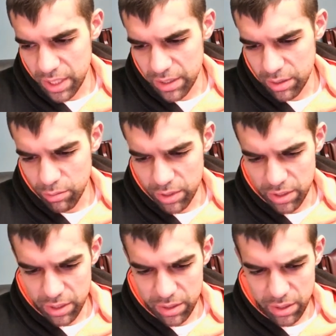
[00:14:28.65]
I think, one of
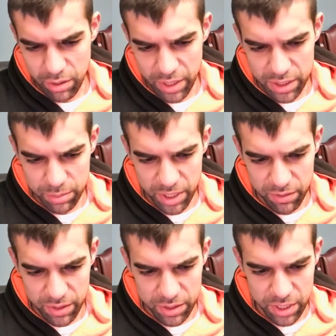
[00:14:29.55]
the greatest
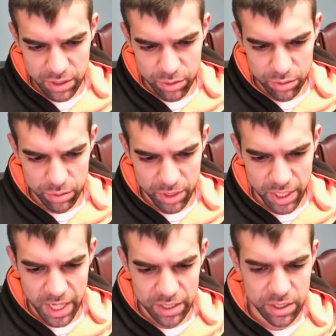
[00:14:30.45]
benefits that social media
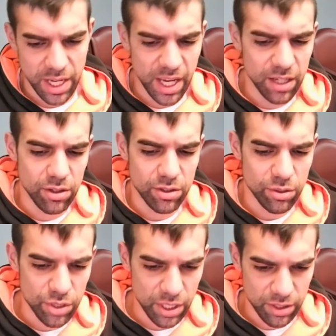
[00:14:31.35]
has. And also
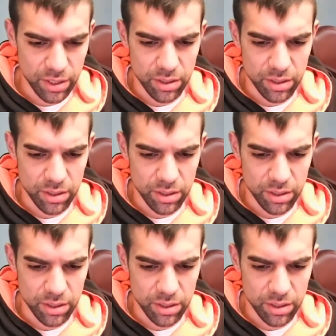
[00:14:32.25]
sharing